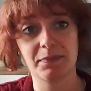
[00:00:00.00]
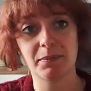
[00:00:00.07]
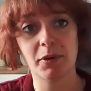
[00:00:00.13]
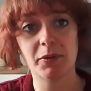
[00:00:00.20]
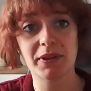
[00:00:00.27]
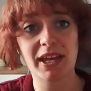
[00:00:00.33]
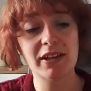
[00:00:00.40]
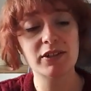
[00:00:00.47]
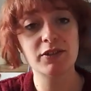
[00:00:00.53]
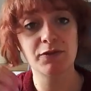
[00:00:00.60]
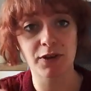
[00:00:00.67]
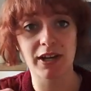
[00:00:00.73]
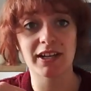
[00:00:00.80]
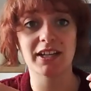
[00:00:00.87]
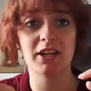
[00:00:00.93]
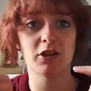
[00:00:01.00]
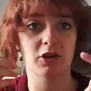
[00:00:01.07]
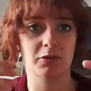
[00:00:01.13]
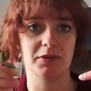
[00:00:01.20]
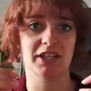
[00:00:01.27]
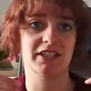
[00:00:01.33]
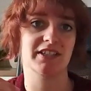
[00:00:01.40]
but without defining your
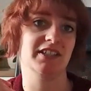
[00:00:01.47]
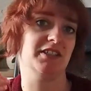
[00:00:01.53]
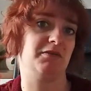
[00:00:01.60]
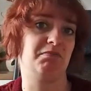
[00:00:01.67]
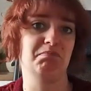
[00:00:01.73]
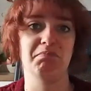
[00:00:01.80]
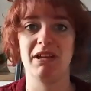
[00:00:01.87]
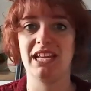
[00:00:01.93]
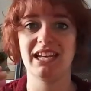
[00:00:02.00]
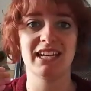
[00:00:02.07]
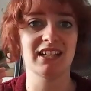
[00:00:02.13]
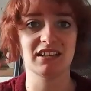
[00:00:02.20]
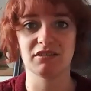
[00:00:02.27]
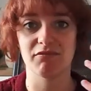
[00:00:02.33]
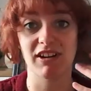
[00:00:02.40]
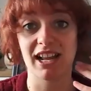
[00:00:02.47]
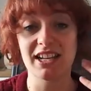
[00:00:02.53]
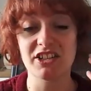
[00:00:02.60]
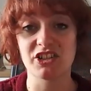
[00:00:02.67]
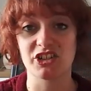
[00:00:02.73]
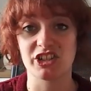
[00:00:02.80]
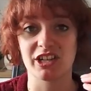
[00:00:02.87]
objects as meaning and
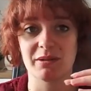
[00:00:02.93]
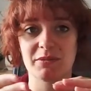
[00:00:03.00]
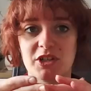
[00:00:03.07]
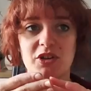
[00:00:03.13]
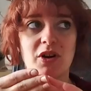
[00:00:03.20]
relationships,